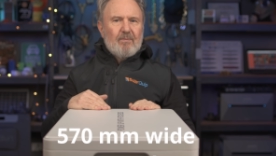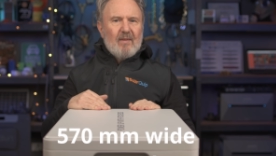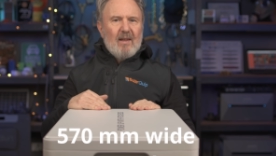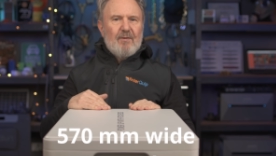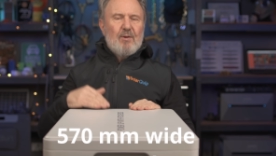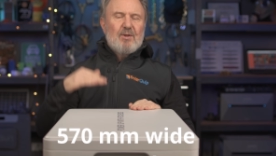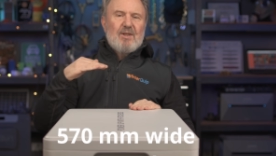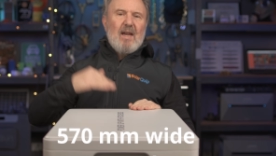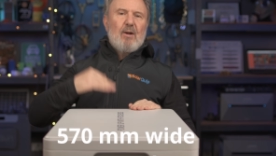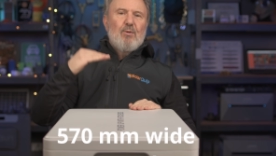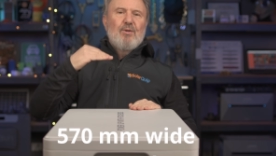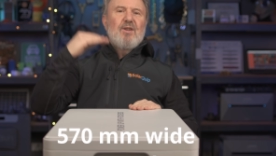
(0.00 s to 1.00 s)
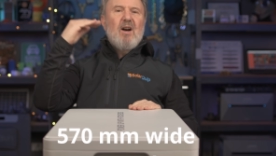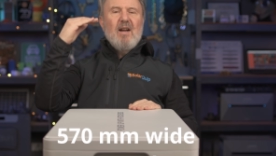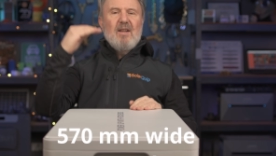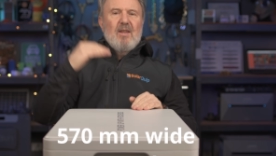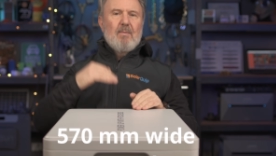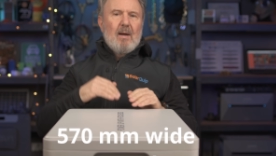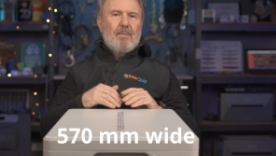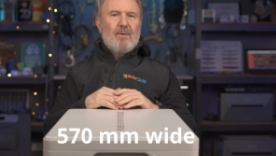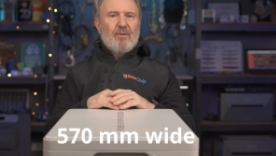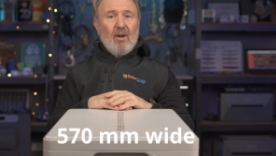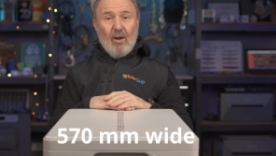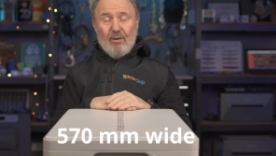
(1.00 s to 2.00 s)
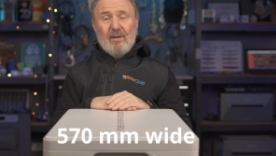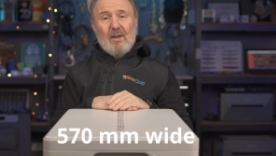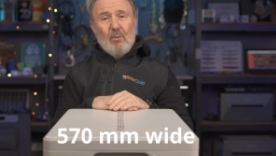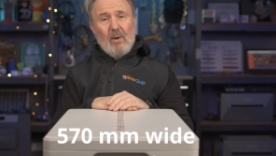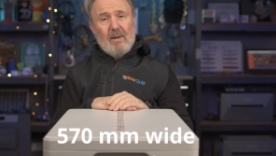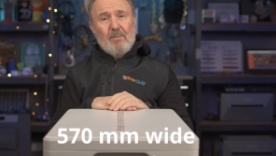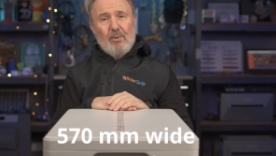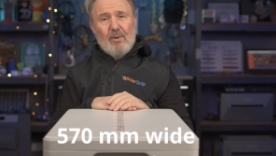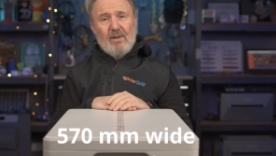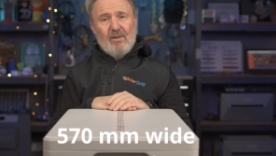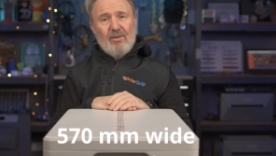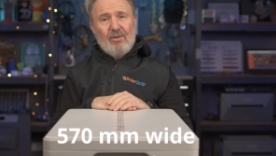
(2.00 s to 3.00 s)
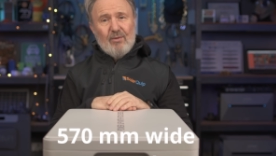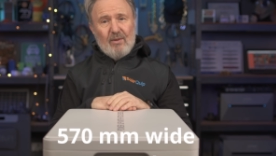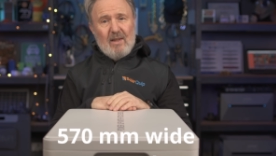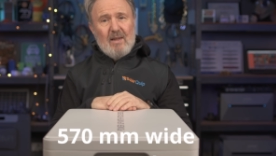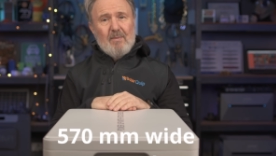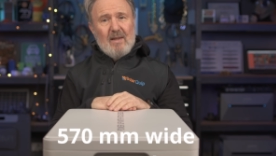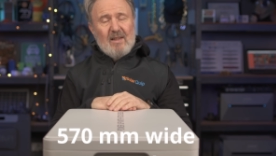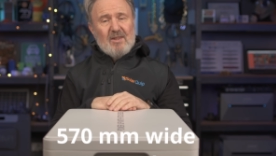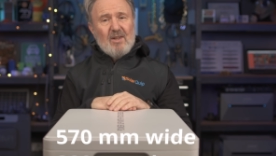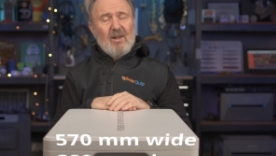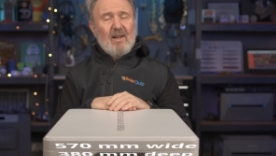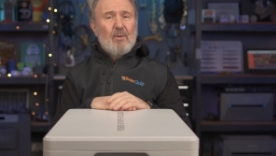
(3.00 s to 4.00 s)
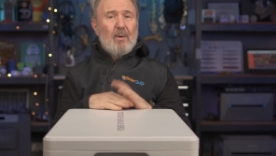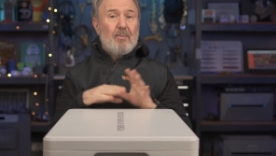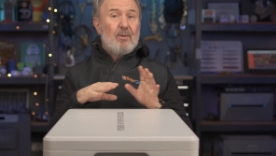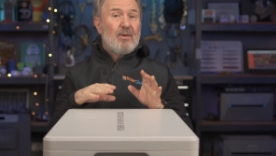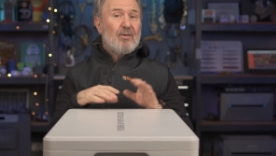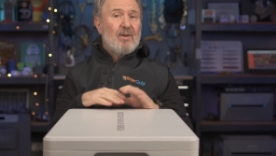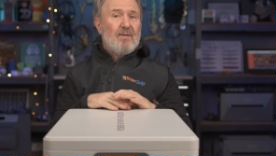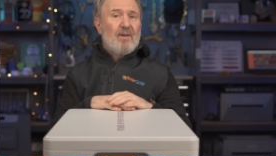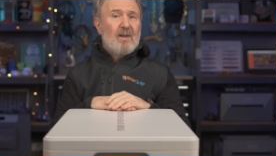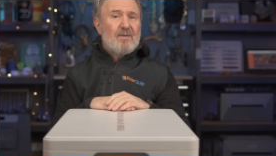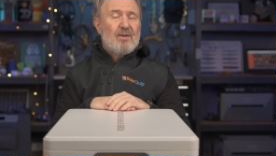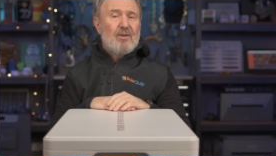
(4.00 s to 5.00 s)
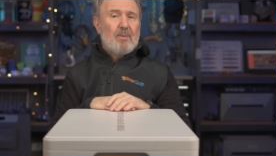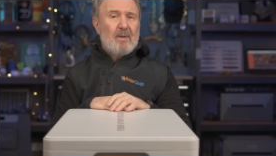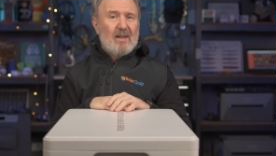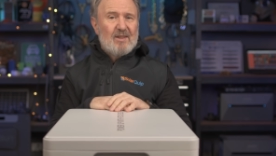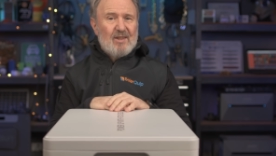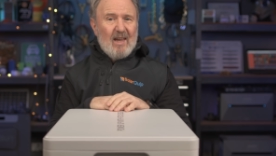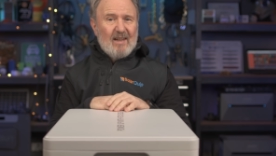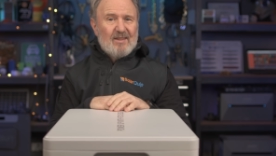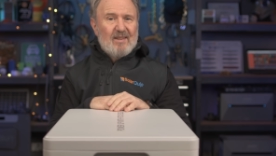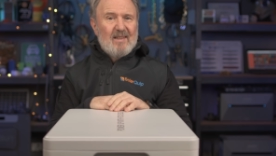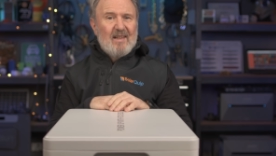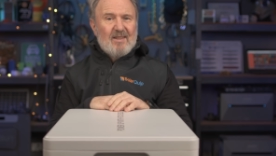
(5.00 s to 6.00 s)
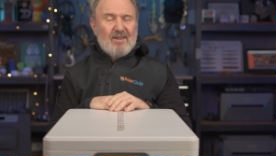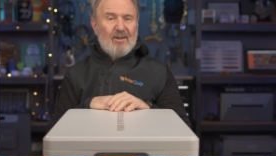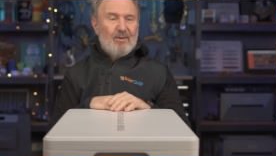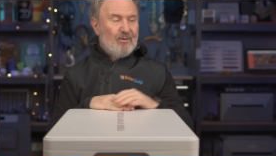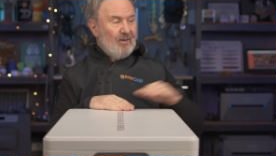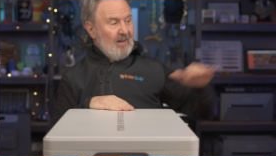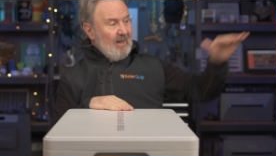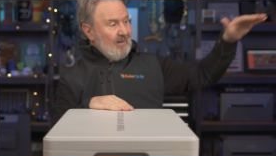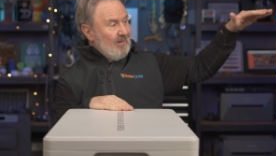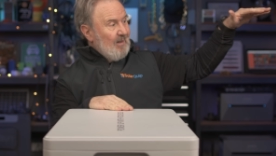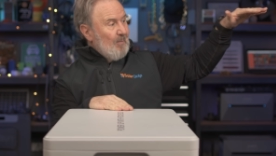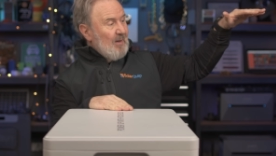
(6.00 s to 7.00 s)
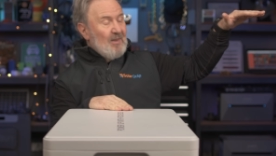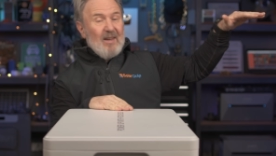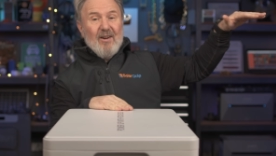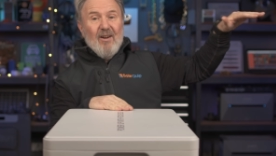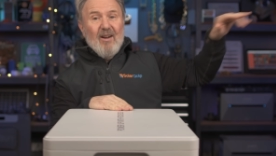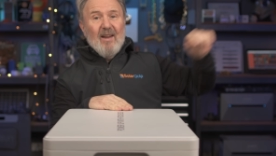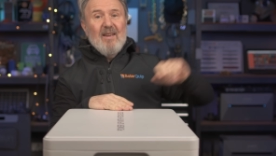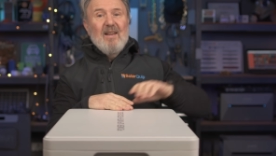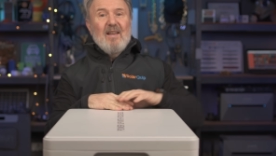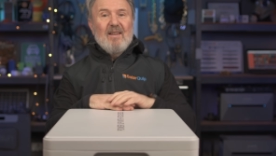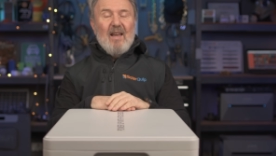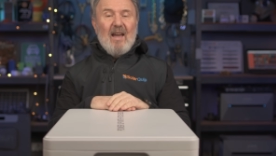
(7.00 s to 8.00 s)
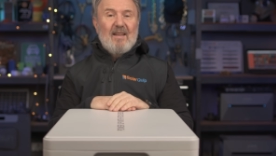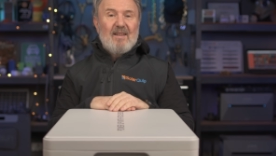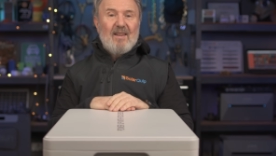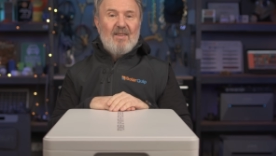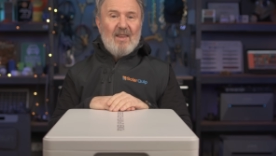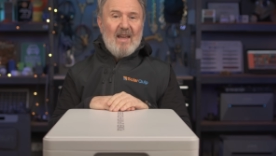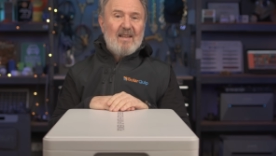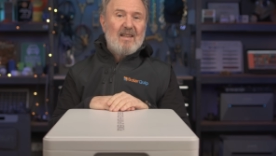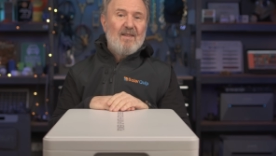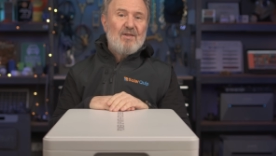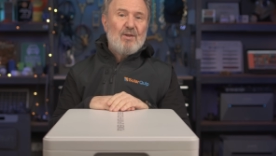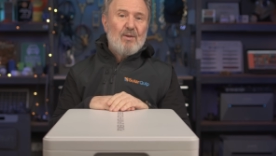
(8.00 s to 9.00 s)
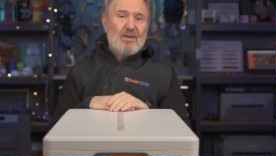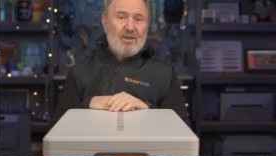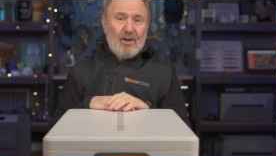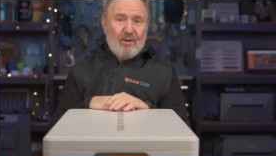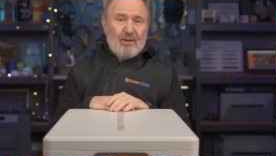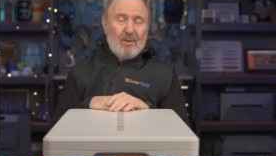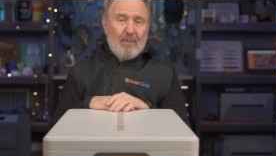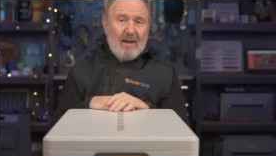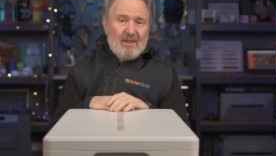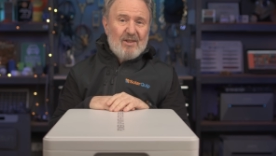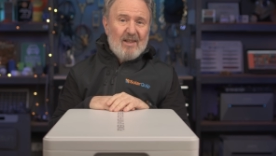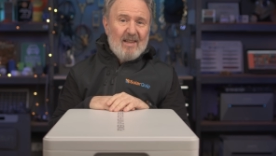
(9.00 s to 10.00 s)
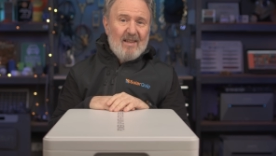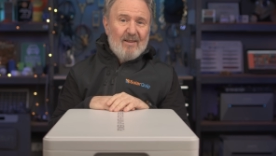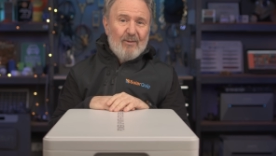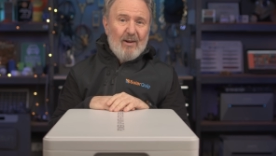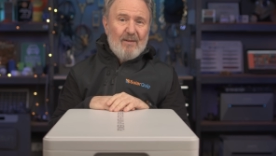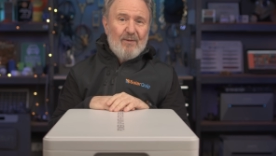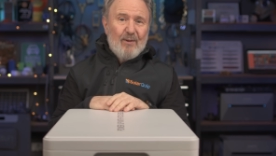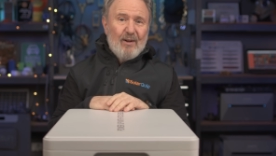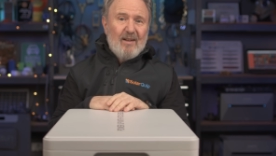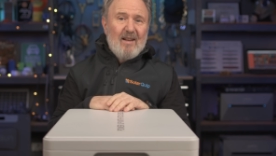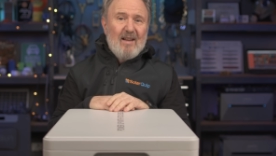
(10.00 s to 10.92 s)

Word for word: if you stack all nine of them up, they're only 1.3 meters high, 1.352 to be exact. So, yeah, about that high. And that gives you a total capacity, wait for it,